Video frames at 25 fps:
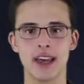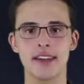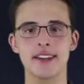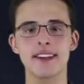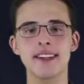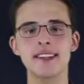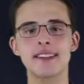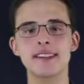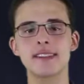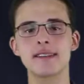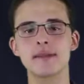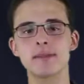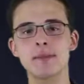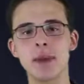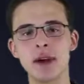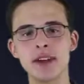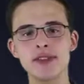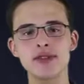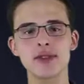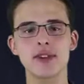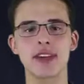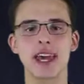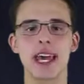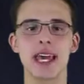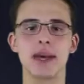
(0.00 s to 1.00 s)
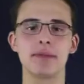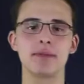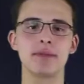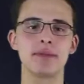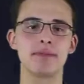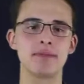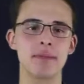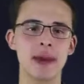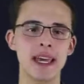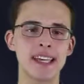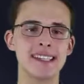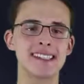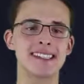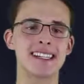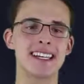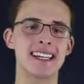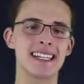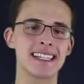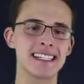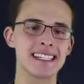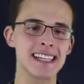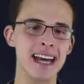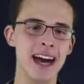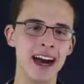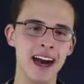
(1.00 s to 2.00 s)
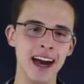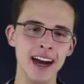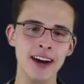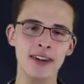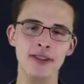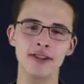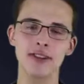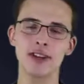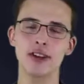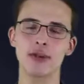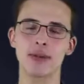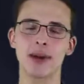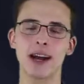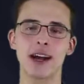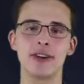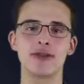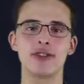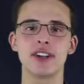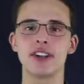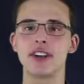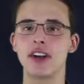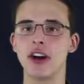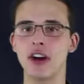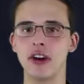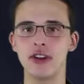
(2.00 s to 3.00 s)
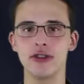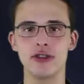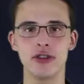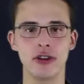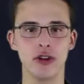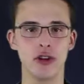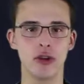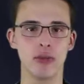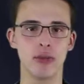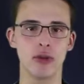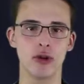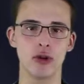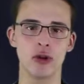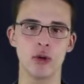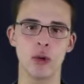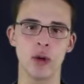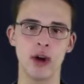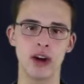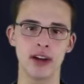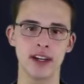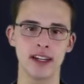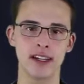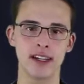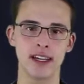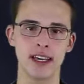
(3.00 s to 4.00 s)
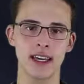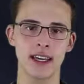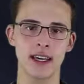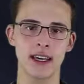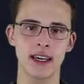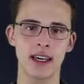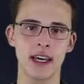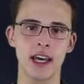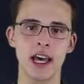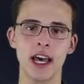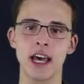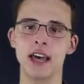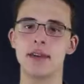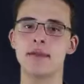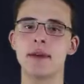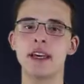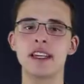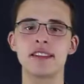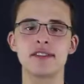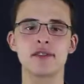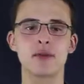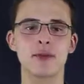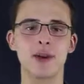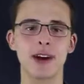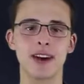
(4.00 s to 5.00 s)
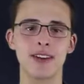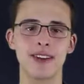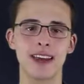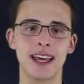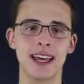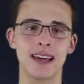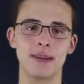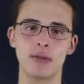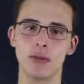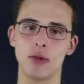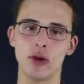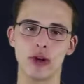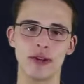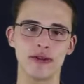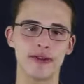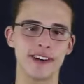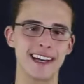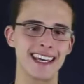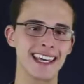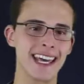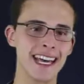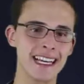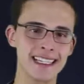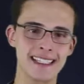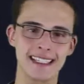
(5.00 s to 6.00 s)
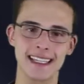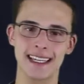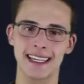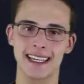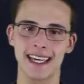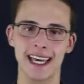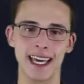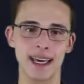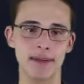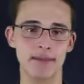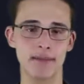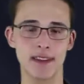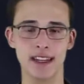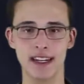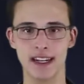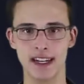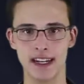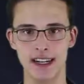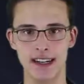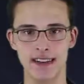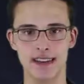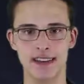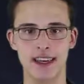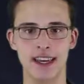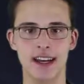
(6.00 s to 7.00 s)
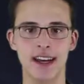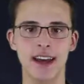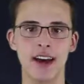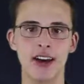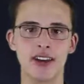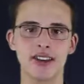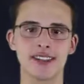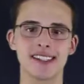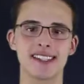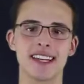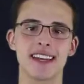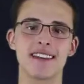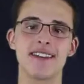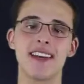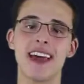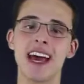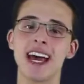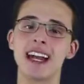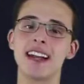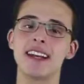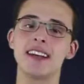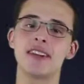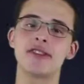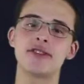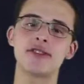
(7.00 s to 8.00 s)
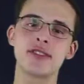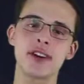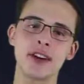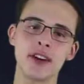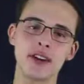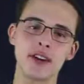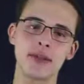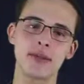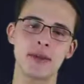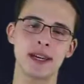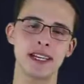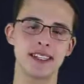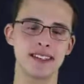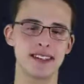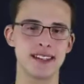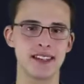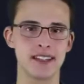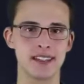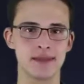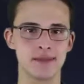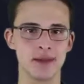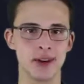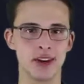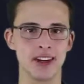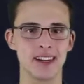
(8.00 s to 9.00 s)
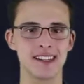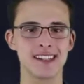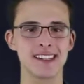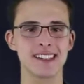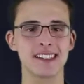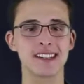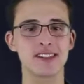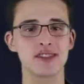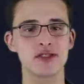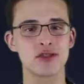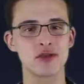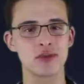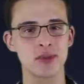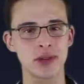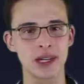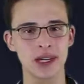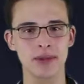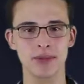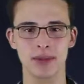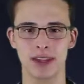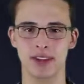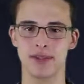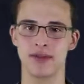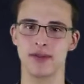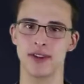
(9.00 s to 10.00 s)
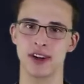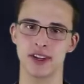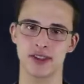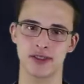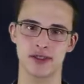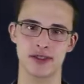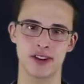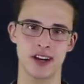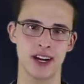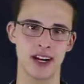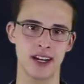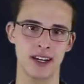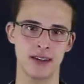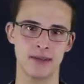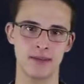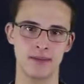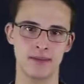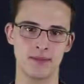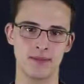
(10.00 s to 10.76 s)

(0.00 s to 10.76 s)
This is a puzzle game based entirely around an unknowable quantity. It makes Squareland more of a guessing game than anything else, and that in turn makes the experience extremely frustrating.